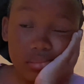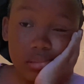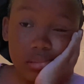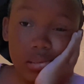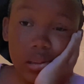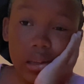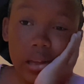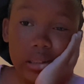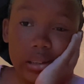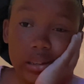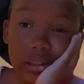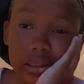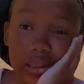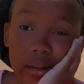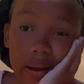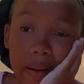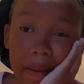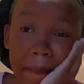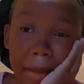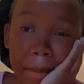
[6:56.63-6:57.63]
things
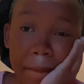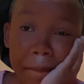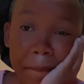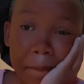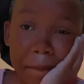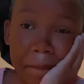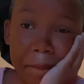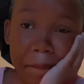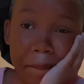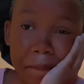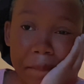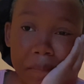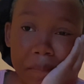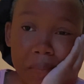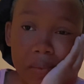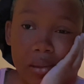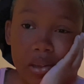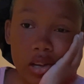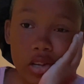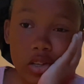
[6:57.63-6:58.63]
done.
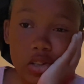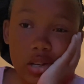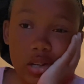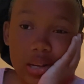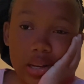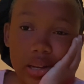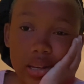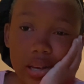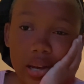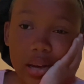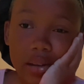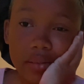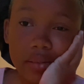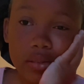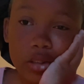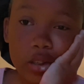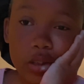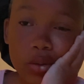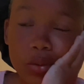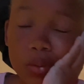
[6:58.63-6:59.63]
Actually, I
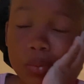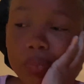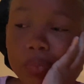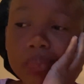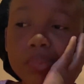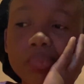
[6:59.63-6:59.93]
have to.